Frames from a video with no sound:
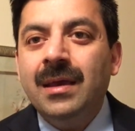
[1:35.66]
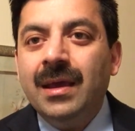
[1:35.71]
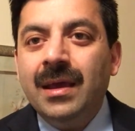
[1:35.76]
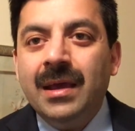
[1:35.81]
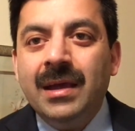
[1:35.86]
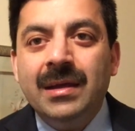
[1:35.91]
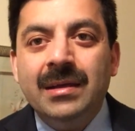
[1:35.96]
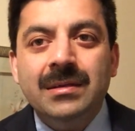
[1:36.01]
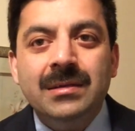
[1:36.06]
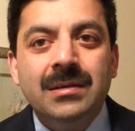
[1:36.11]

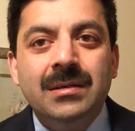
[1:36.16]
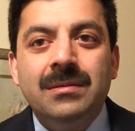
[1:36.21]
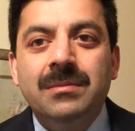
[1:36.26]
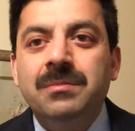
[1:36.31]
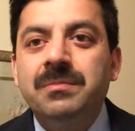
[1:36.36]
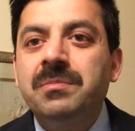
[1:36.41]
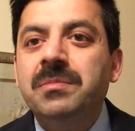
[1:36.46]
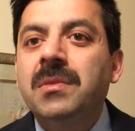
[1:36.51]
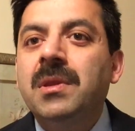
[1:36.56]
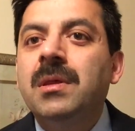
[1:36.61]
and
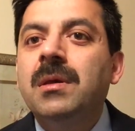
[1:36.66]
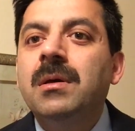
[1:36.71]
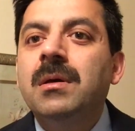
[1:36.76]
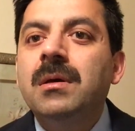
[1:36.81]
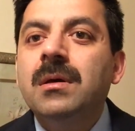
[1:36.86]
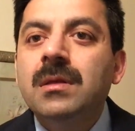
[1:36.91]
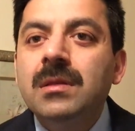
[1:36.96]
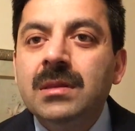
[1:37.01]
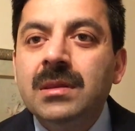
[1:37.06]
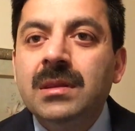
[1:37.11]

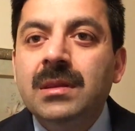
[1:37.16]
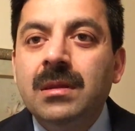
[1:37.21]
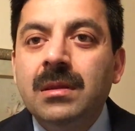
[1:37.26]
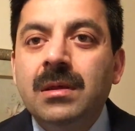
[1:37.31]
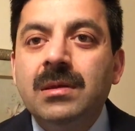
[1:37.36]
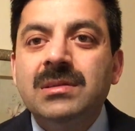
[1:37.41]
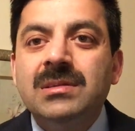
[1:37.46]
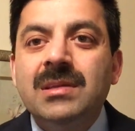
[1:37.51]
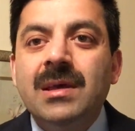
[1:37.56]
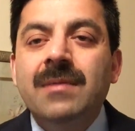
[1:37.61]

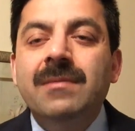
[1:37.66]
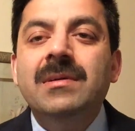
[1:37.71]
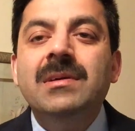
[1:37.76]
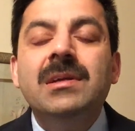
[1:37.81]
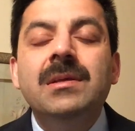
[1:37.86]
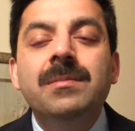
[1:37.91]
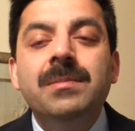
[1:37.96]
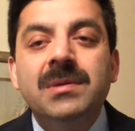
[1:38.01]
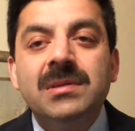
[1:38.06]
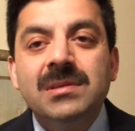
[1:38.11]

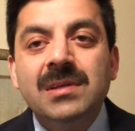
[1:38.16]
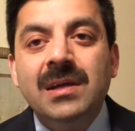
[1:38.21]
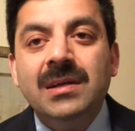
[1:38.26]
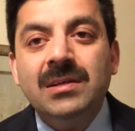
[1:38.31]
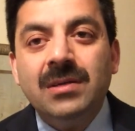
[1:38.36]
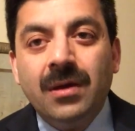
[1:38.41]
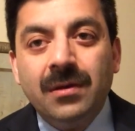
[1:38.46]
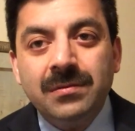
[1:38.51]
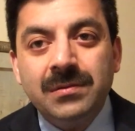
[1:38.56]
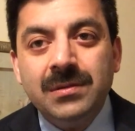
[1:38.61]

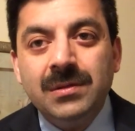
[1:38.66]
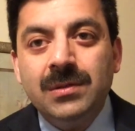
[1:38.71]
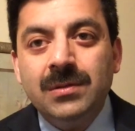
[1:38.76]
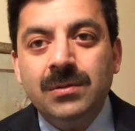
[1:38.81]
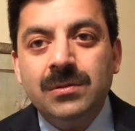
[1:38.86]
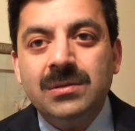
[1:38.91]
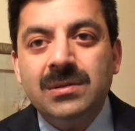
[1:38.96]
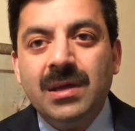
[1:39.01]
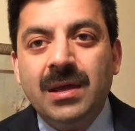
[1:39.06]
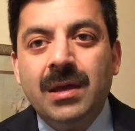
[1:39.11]
70% of
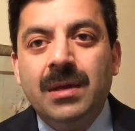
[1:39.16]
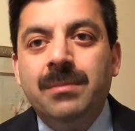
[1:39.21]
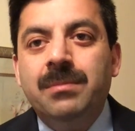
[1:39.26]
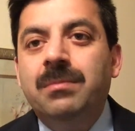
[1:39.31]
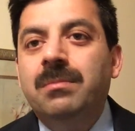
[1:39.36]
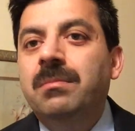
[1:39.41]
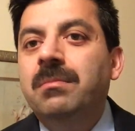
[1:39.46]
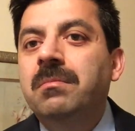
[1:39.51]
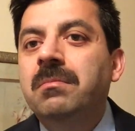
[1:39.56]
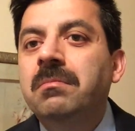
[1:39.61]
CEOs have
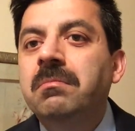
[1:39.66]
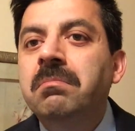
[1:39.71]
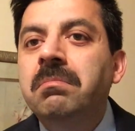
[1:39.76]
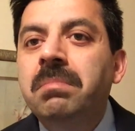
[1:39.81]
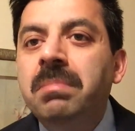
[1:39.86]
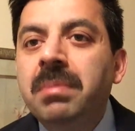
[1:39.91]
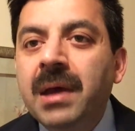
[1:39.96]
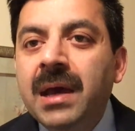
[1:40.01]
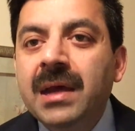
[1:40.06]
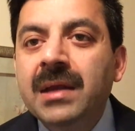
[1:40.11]

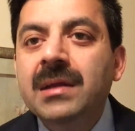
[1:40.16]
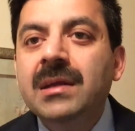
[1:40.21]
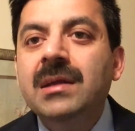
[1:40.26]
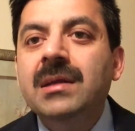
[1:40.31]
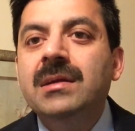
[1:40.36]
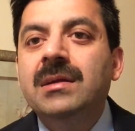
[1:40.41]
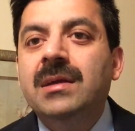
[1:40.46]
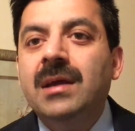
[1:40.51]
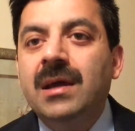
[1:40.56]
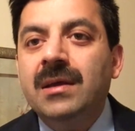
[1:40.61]

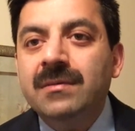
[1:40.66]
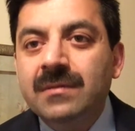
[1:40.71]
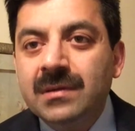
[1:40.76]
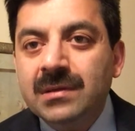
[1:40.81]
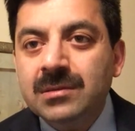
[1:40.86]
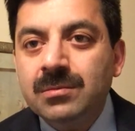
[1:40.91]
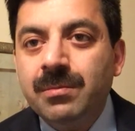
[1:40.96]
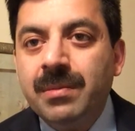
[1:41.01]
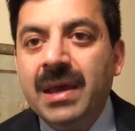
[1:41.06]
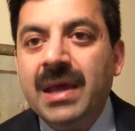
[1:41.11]
very
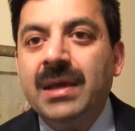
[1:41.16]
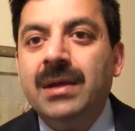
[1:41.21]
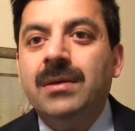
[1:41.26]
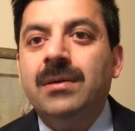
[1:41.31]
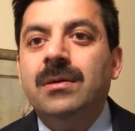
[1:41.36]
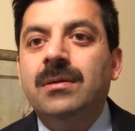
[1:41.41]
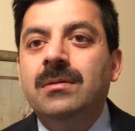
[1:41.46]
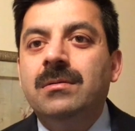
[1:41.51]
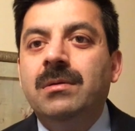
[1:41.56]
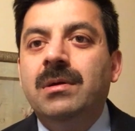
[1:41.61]
diverse
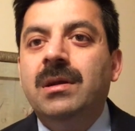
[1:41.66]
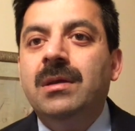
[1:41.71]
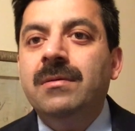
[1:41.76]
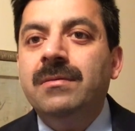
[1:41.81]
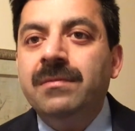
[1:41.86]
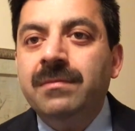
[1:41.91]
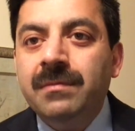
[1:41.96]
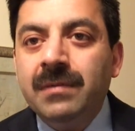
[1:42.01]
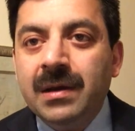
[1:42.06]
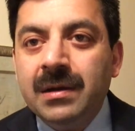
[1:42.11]
background,
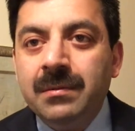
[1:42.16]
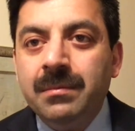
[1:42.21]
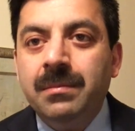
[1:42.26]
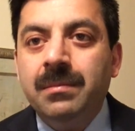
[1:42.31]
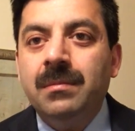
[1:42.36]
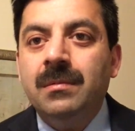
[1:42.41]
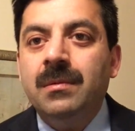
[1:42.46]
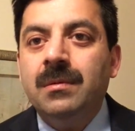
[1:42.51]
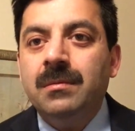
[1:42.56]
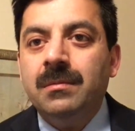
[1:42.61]
different
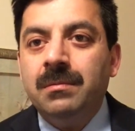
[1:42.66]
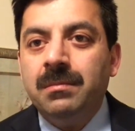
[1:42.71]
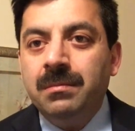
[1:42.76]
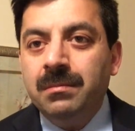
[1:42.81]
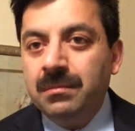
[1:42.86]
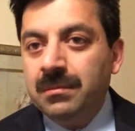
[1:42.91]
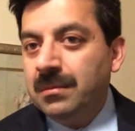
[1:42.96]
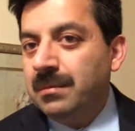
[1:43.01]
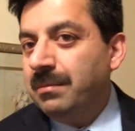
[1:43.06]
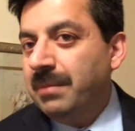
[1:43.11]

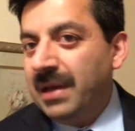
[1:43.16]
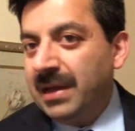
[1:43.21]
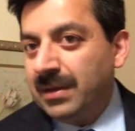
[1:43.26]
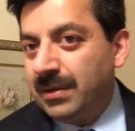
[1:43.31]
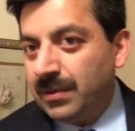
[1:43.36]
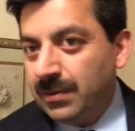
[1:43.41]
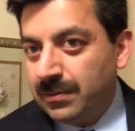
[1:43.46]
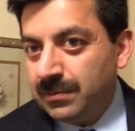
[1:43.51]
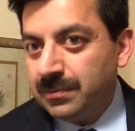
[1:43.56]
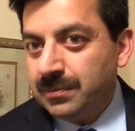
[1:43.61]

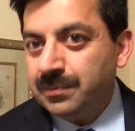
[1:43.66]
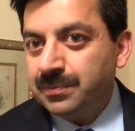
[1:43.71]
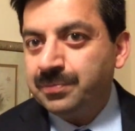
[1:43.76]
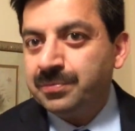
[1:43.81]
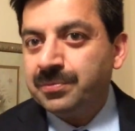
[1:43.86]
background.